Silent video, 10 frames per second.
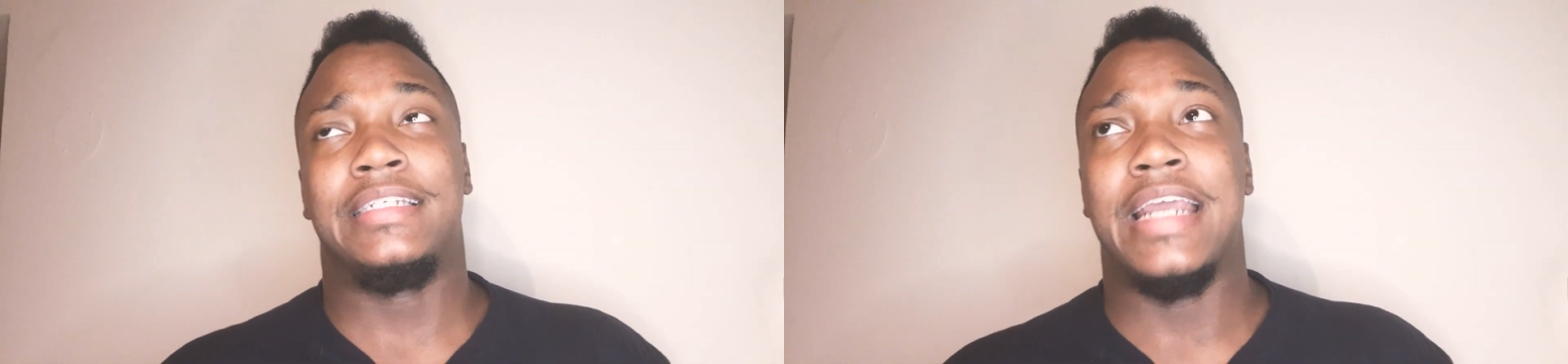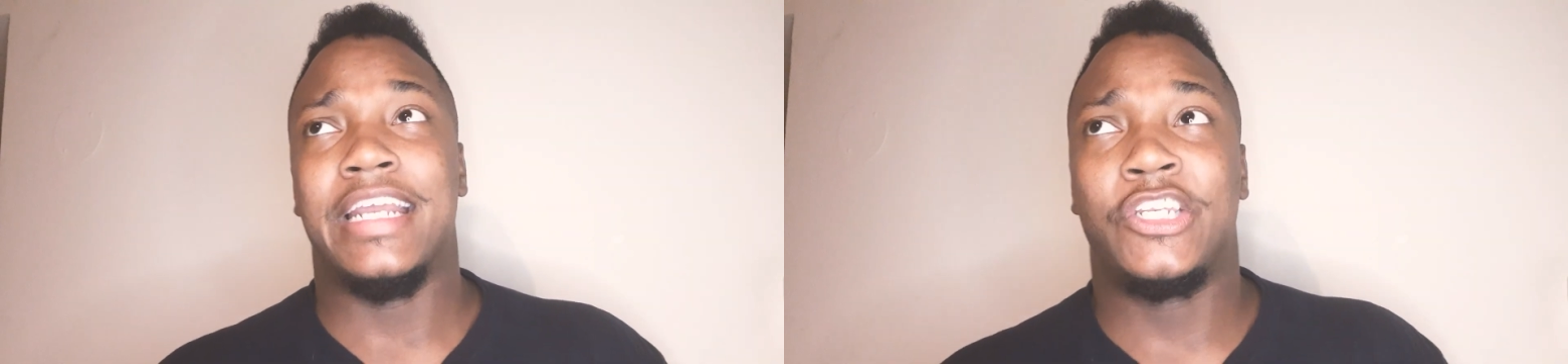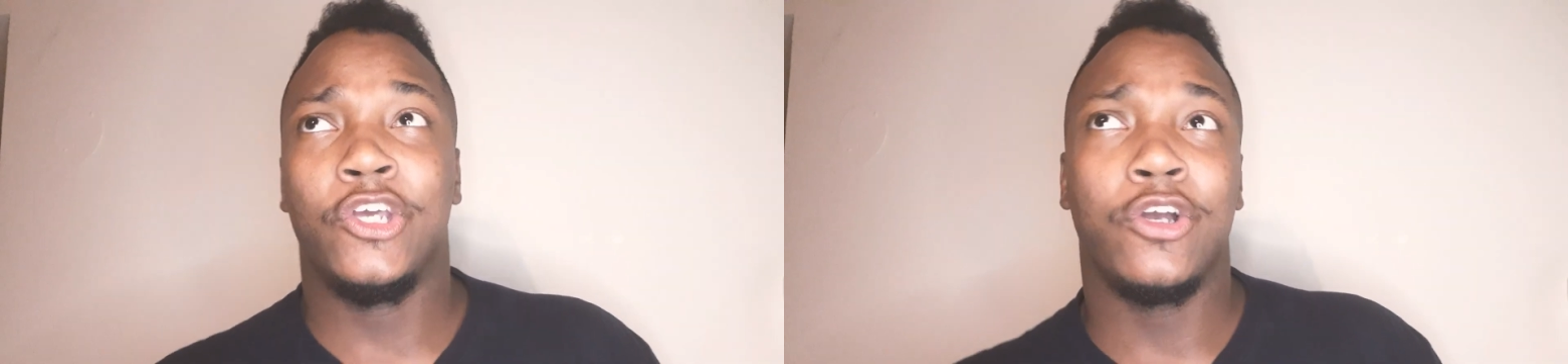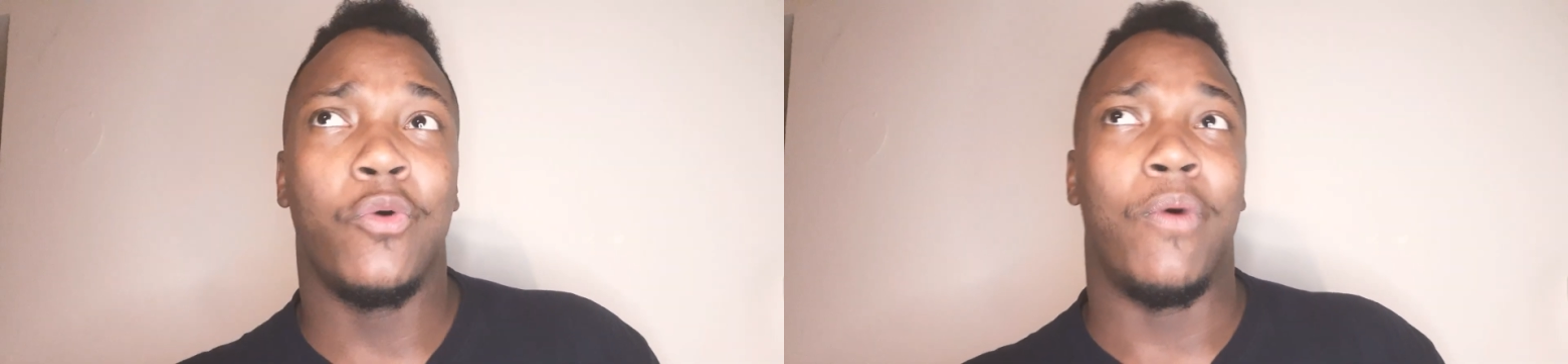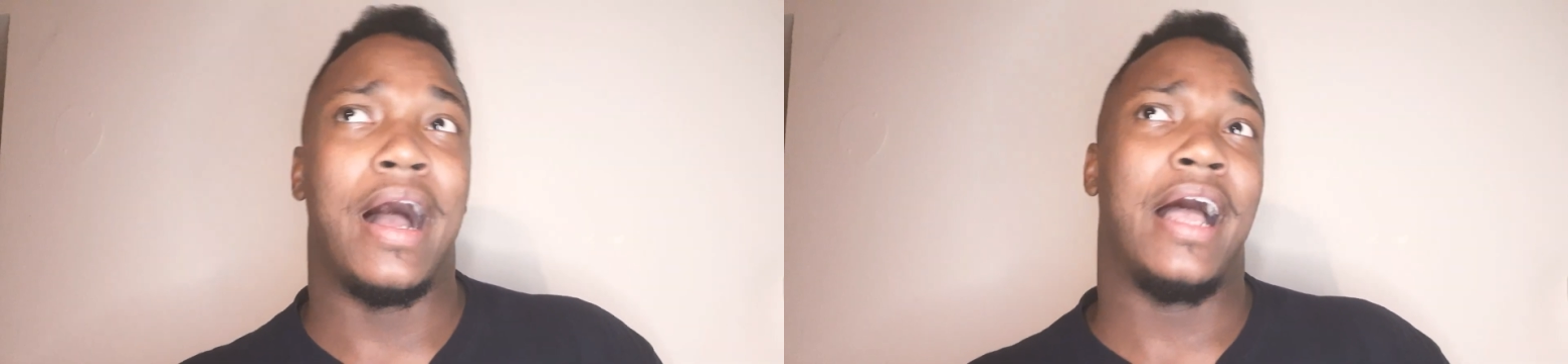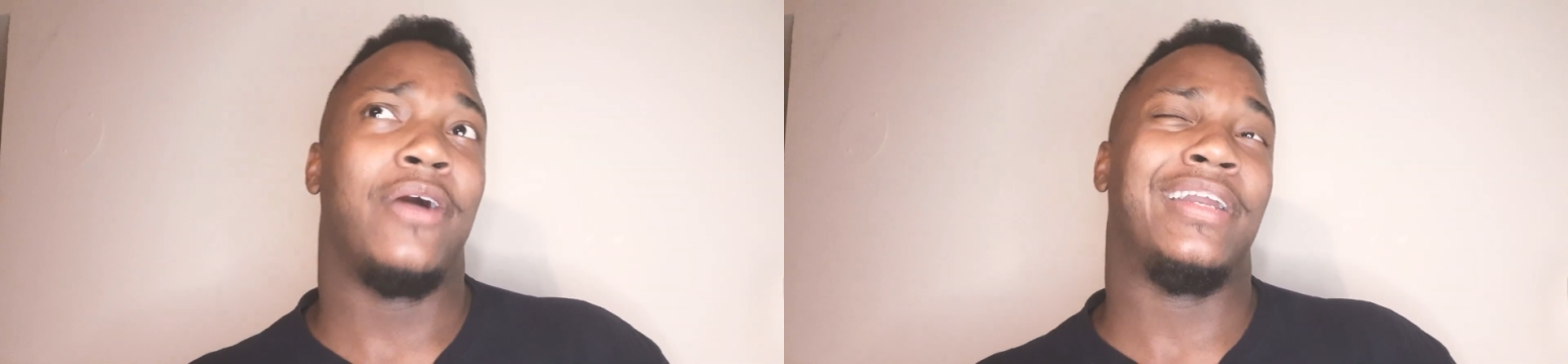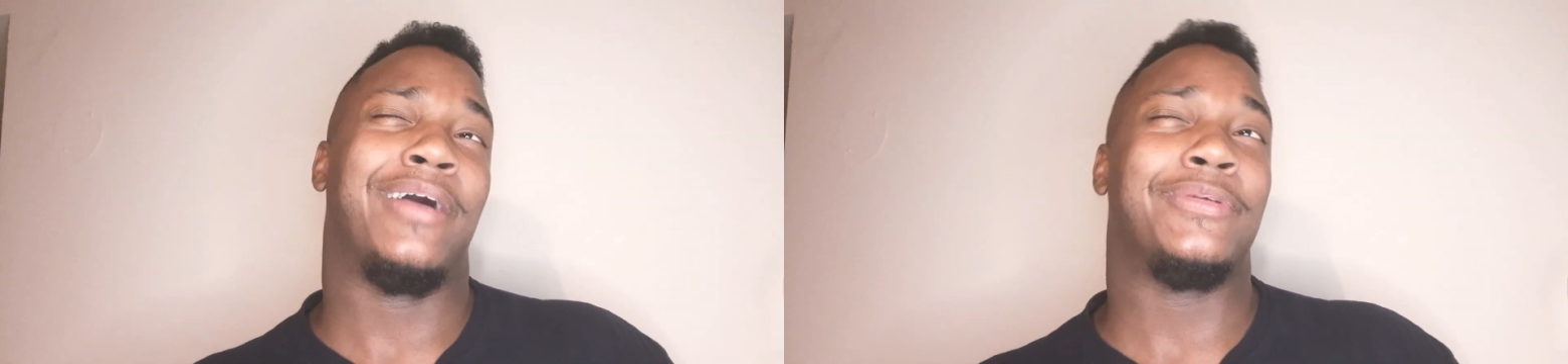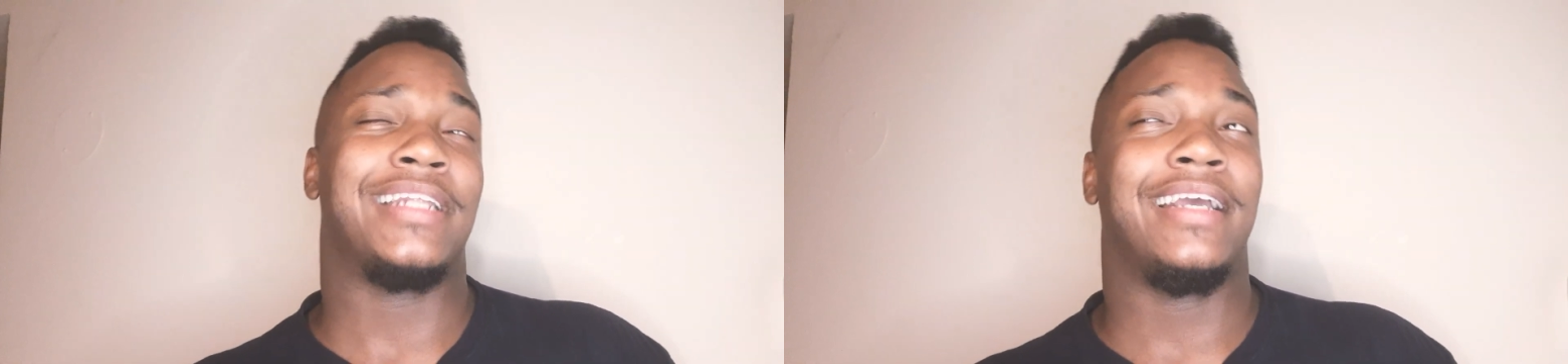it took a while, and
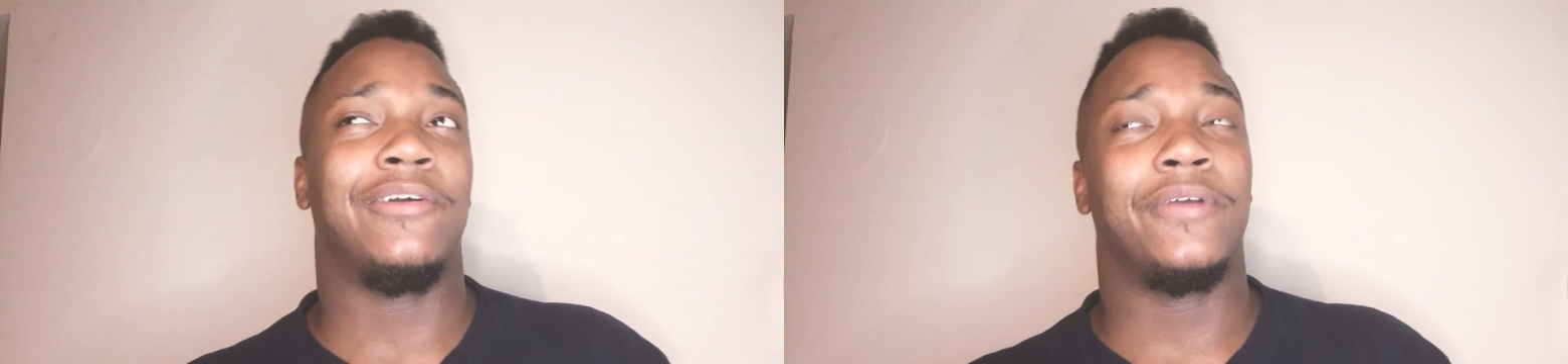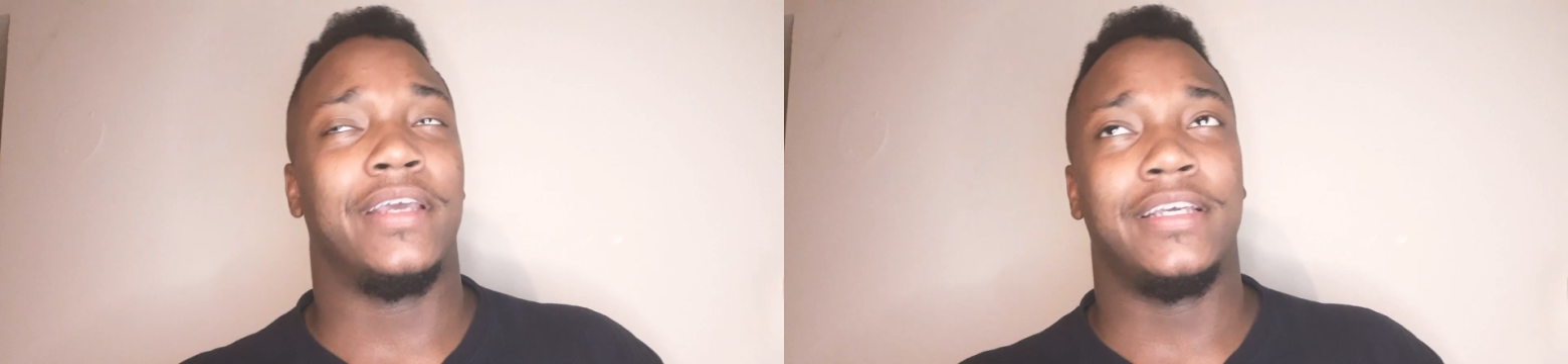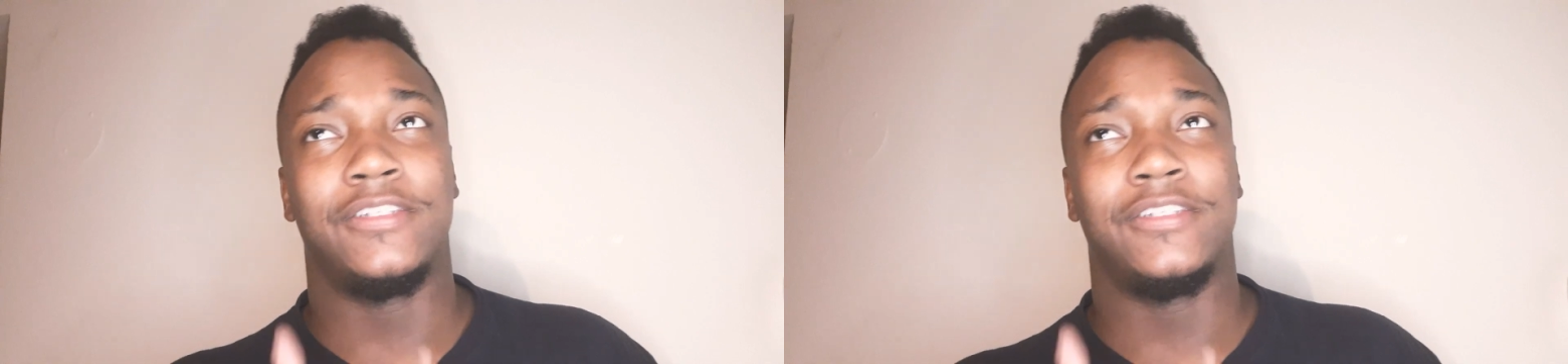I was like, okay,